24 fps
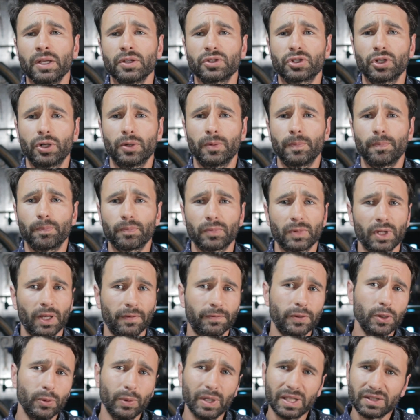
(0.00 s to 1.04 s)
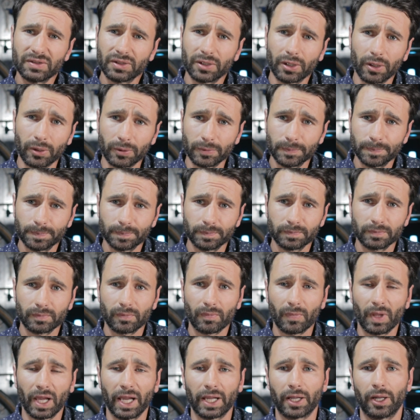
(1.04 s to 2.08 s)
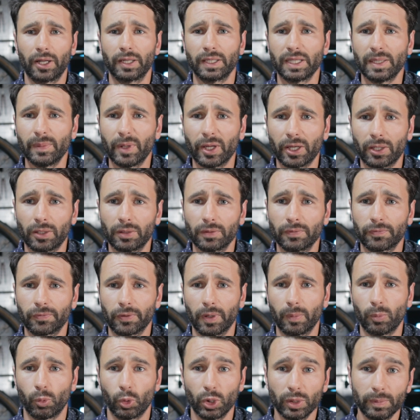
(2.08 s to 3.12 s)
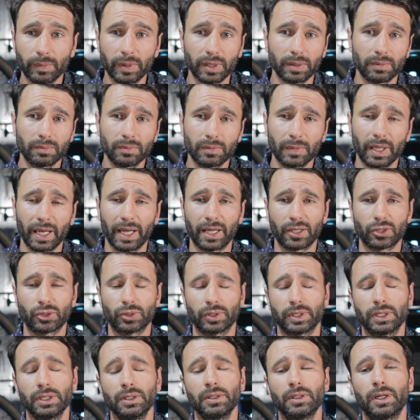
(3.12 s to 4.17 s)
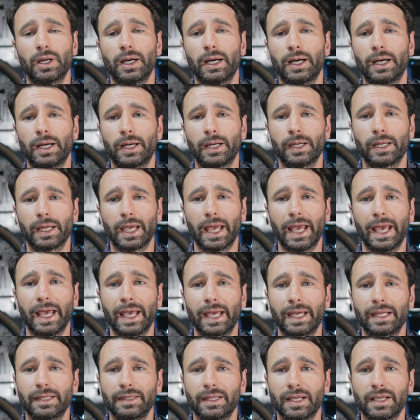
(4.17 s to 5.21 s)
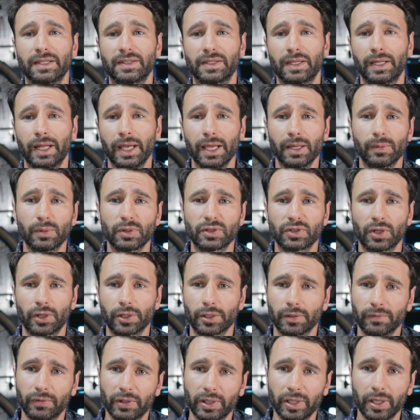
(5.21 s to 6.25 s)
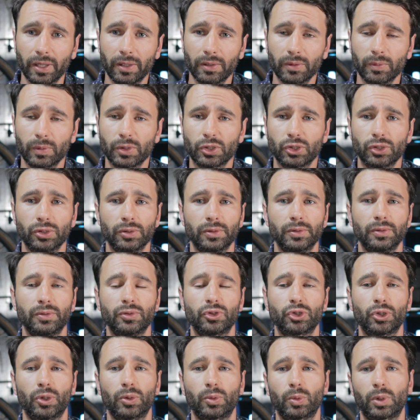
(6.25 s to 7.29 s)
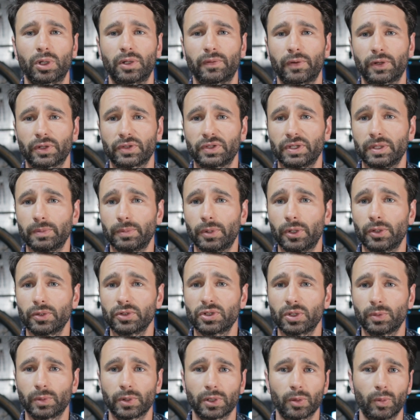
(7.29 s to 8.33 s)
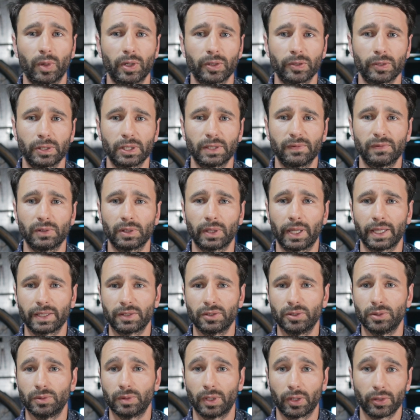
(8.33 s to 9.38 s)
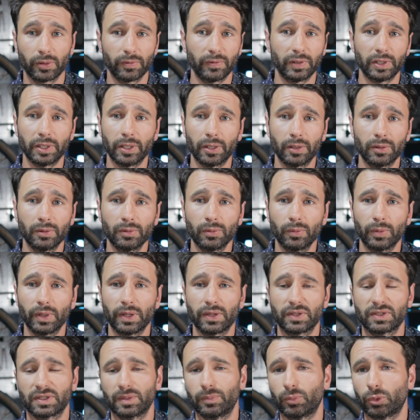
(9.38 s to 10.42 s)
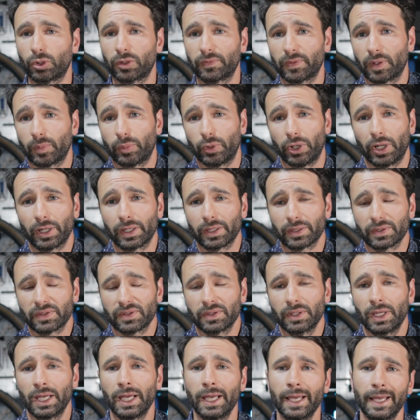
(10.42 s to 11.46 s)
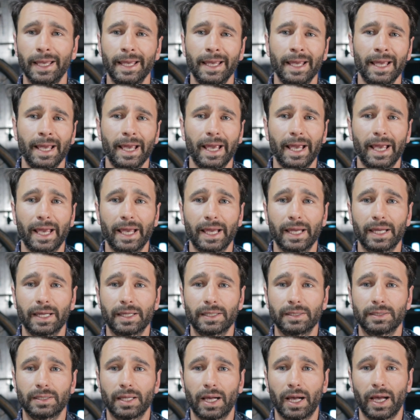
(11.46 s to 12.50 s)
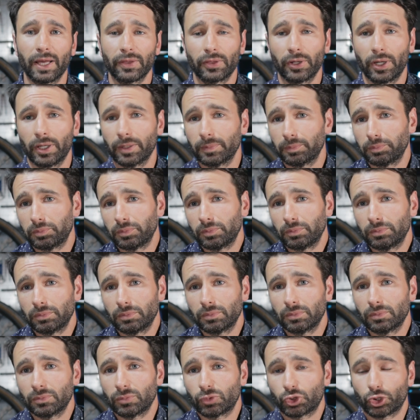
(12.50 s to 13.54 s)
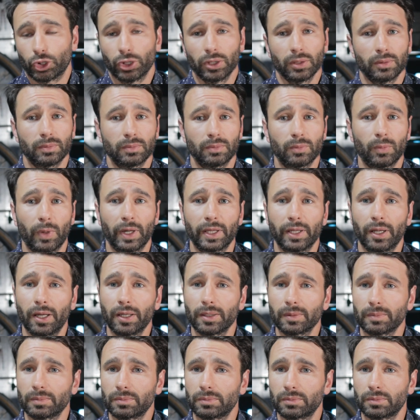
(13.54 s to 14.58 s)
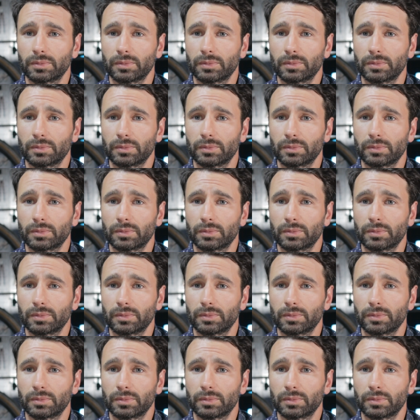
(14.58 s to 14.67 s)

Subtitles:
So a few weeks ago, I got an email from Woodman, actually, and they said, hey, we saw your video in which you showed one of our seat posts, and we were wondering if you'd like to do another video with some more of our products. And I thought, sure, why not?